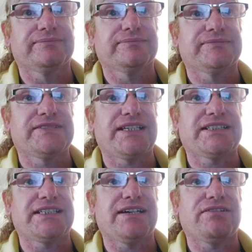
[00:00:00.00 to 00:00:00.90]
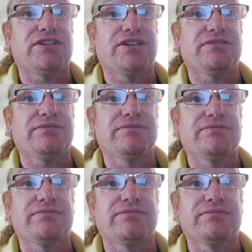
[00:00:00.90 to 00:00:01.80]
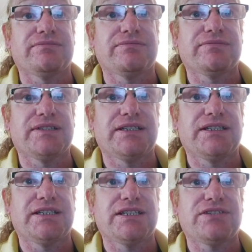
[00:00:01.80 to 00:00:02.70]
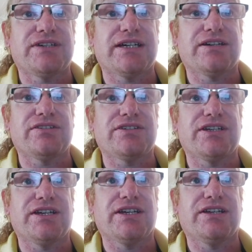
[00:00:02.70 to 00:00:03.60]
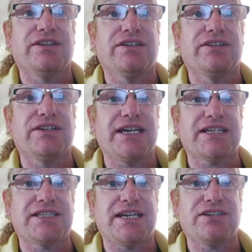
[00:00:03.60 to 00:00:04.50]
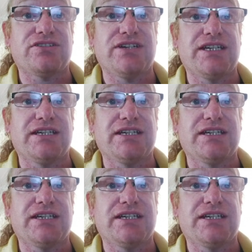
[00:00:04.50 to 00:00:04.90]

So that's now done. So if I go to the next entry,